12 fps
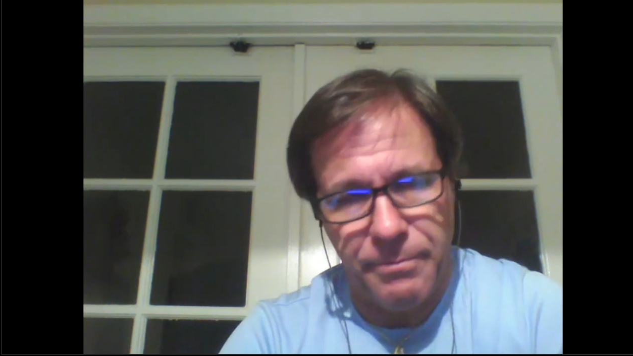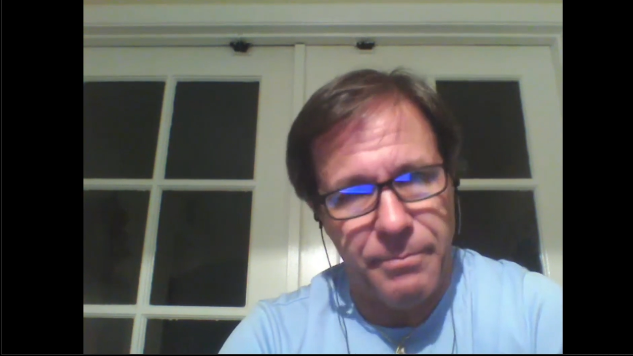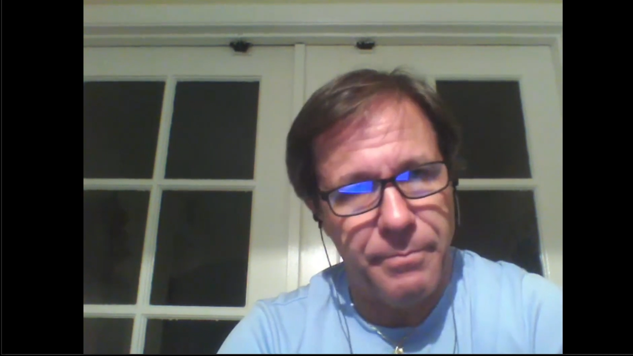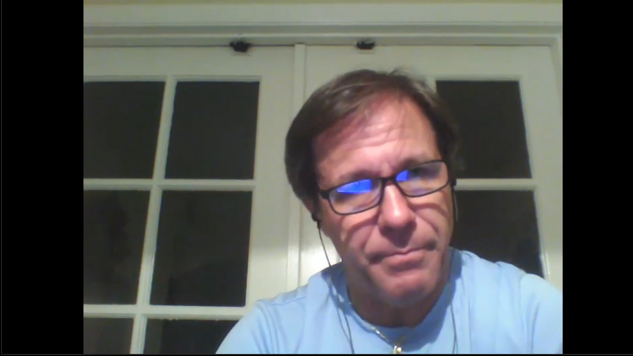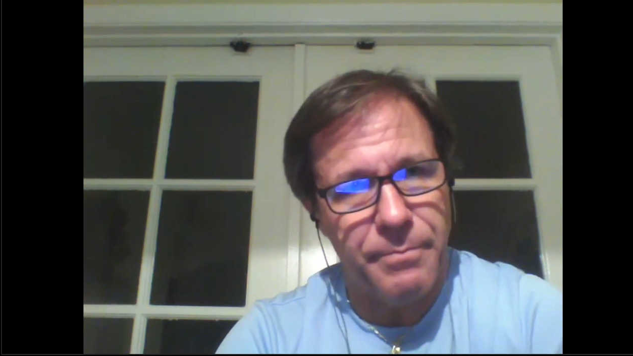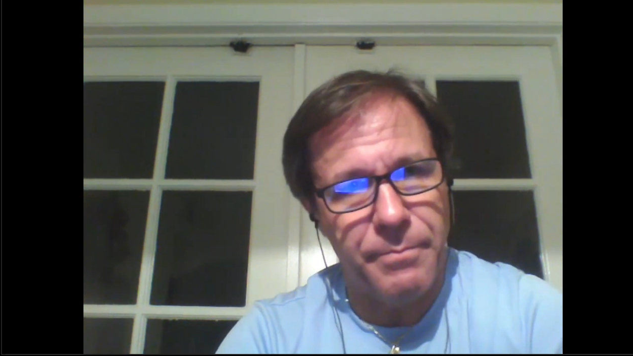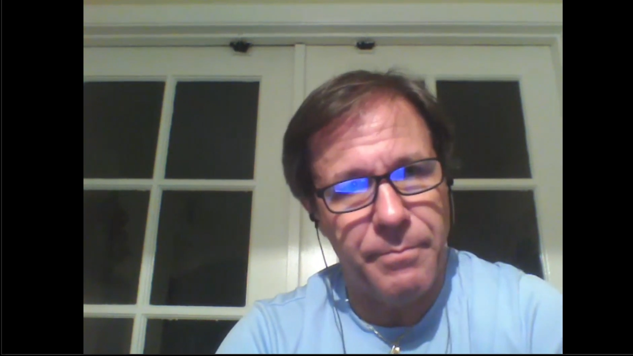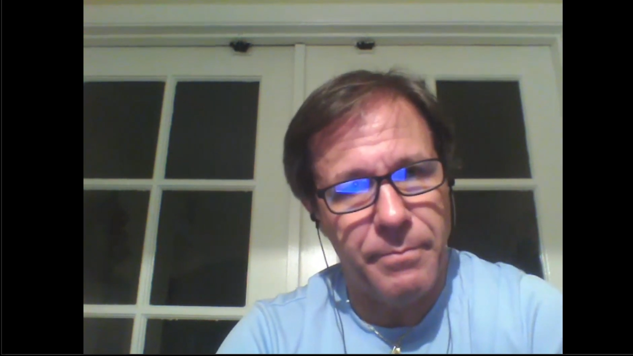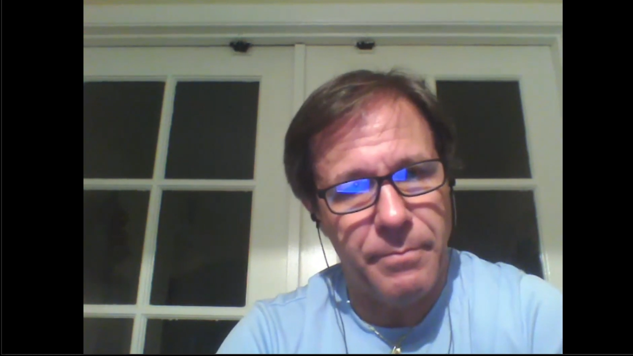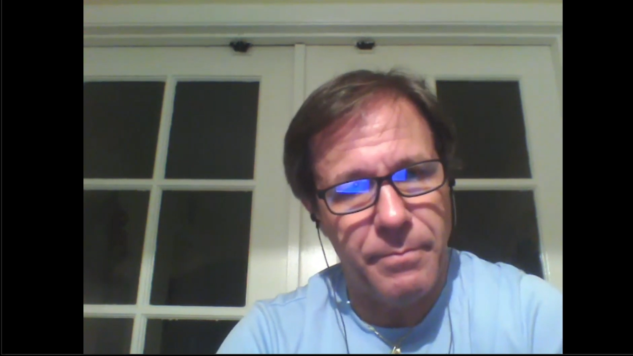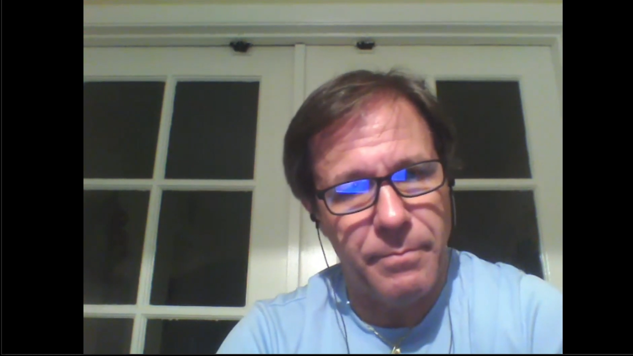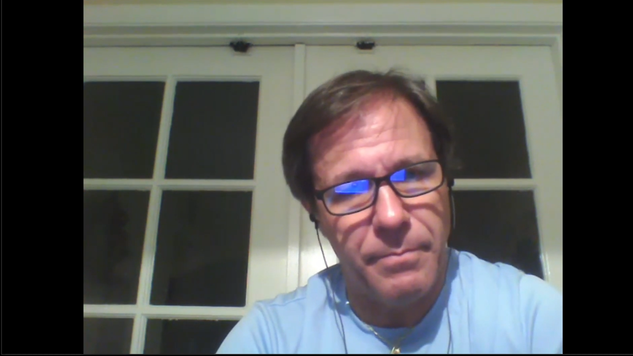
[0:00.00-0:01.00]
that seems to
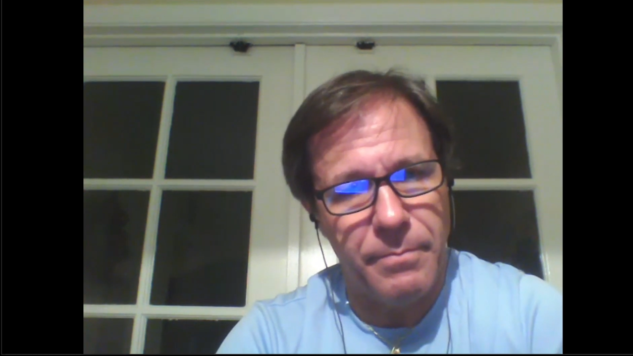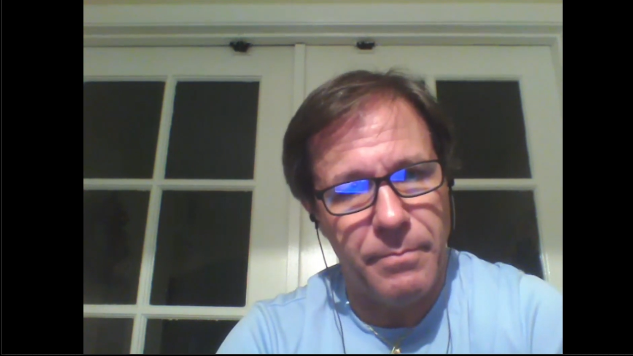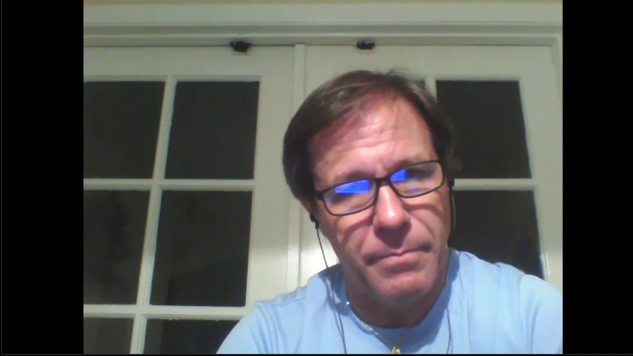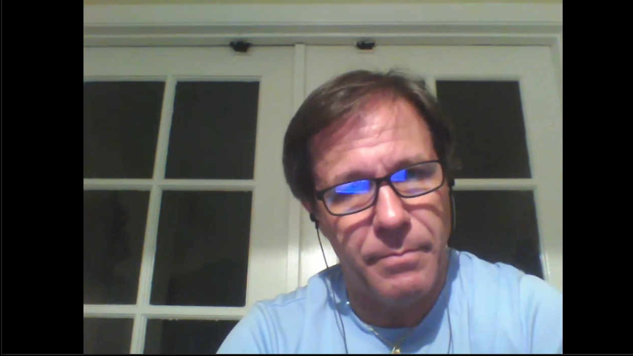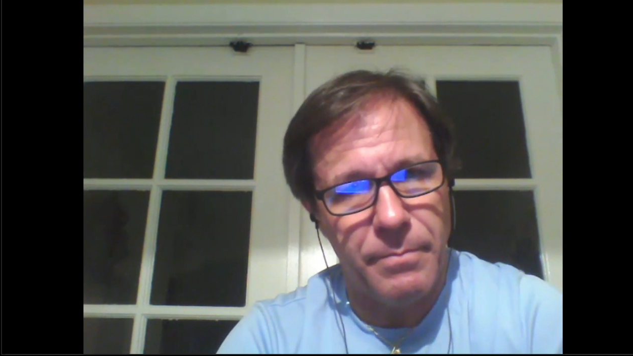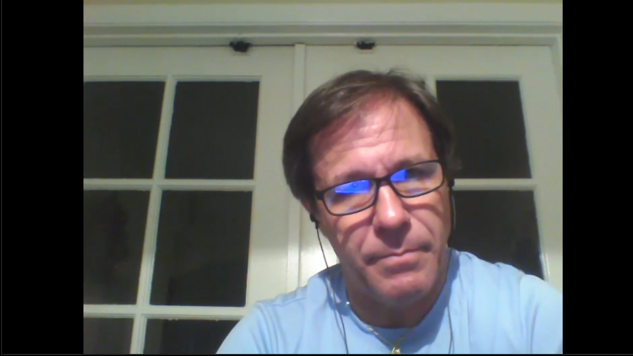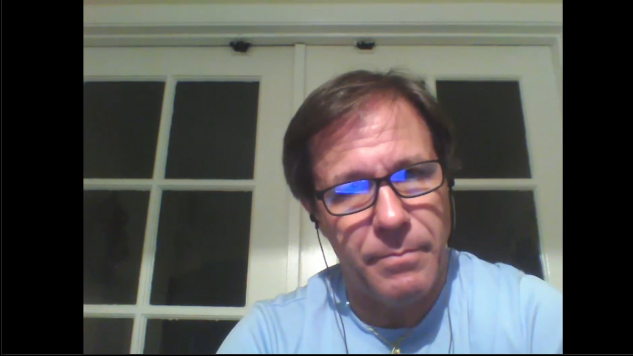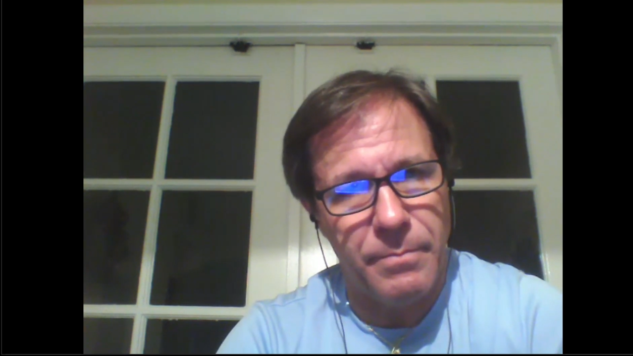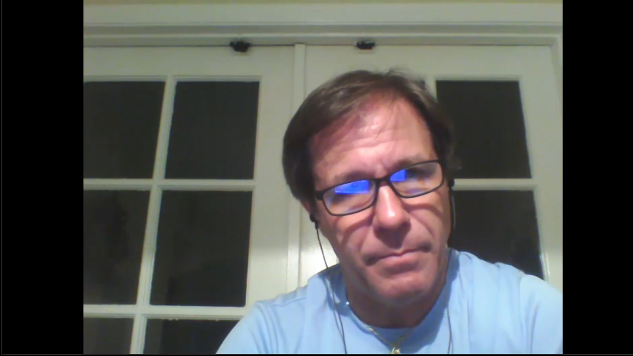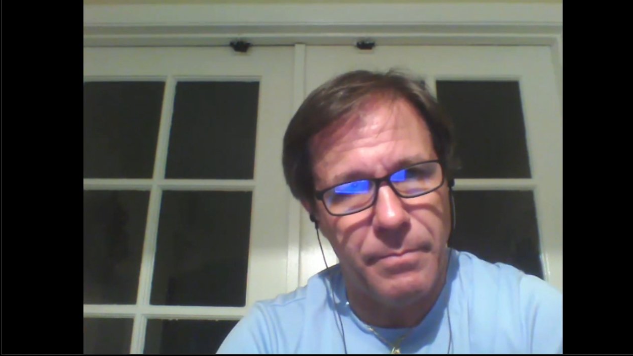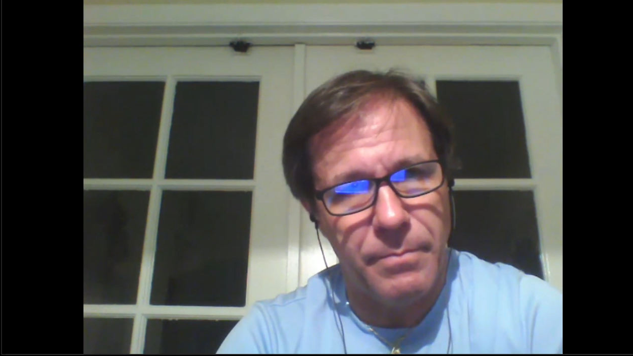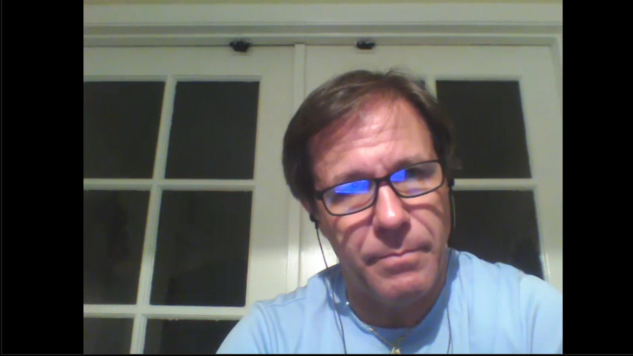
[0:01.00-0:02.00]
happen a lot, but
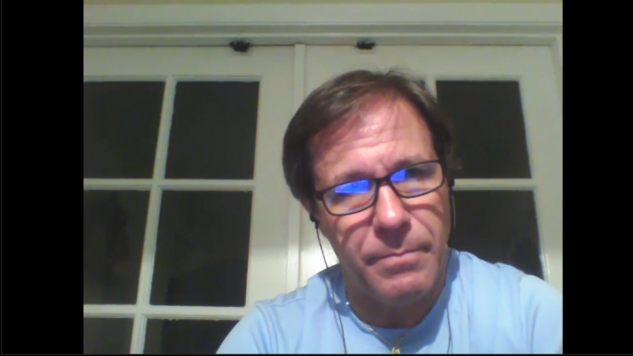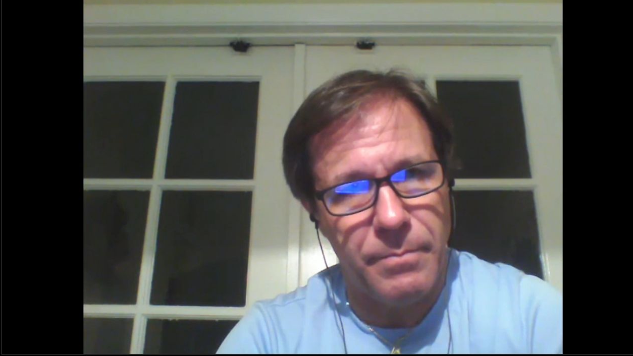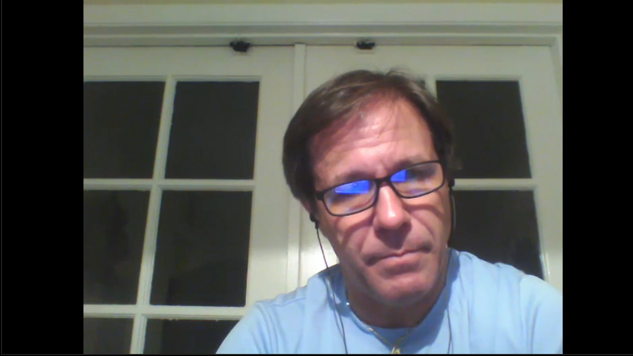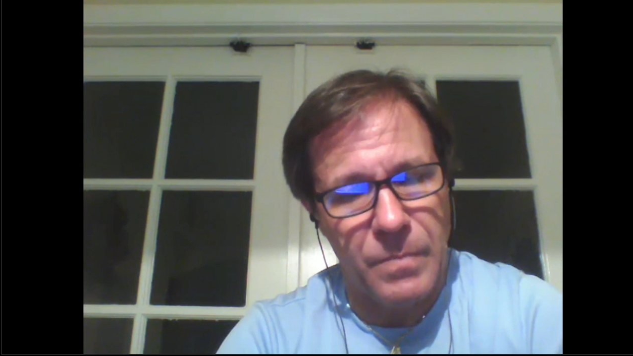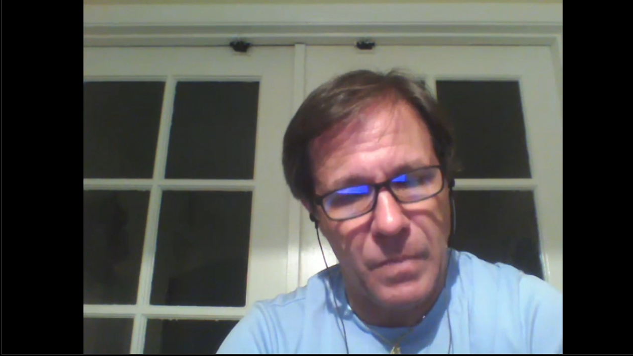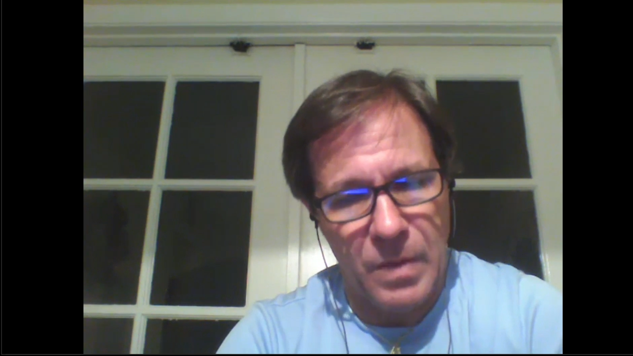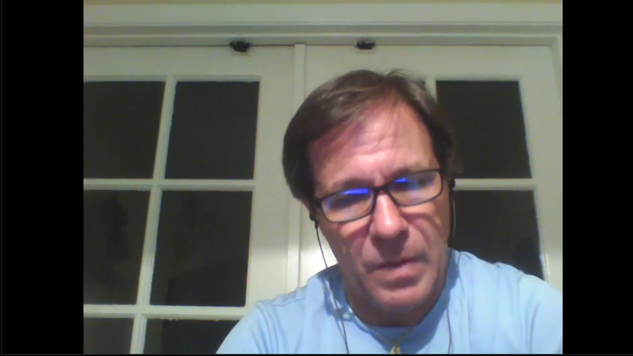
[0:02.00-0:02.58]
the catalyst